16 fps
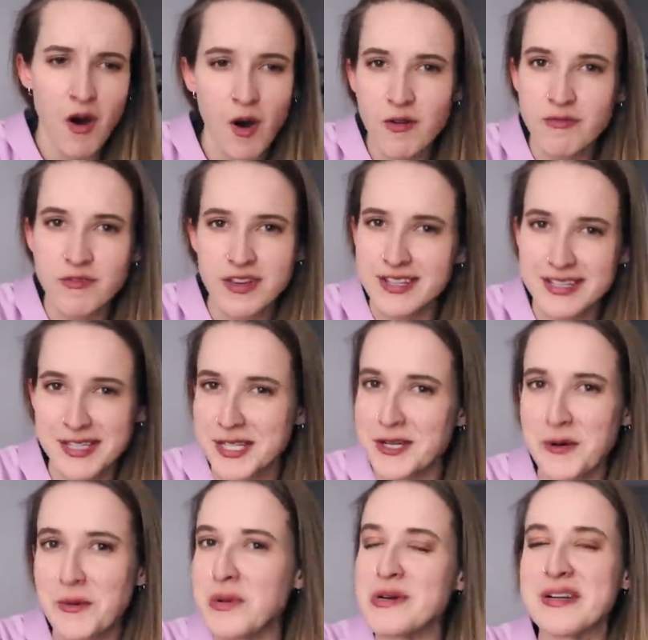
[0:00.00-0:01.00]
obviously
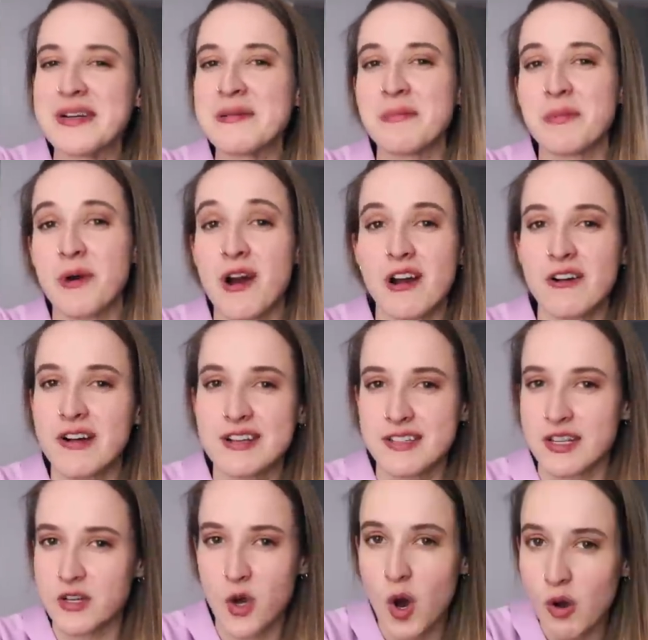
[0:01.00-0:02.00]
a work in
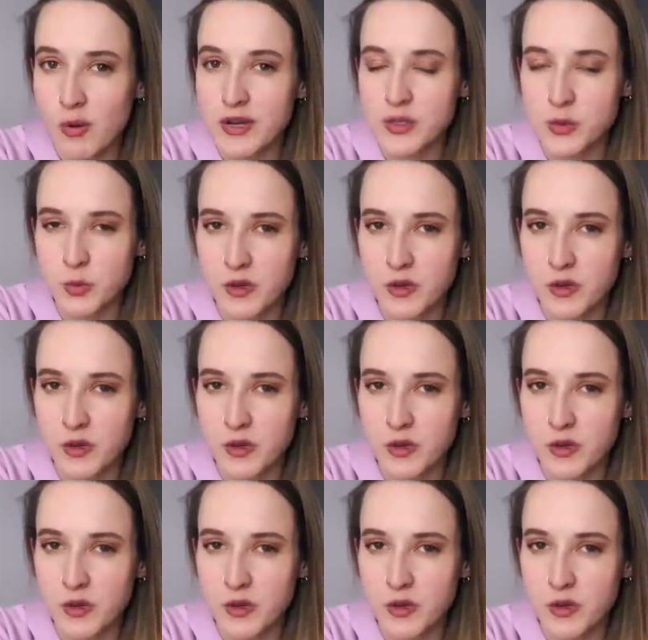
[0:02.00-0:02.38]
progress and always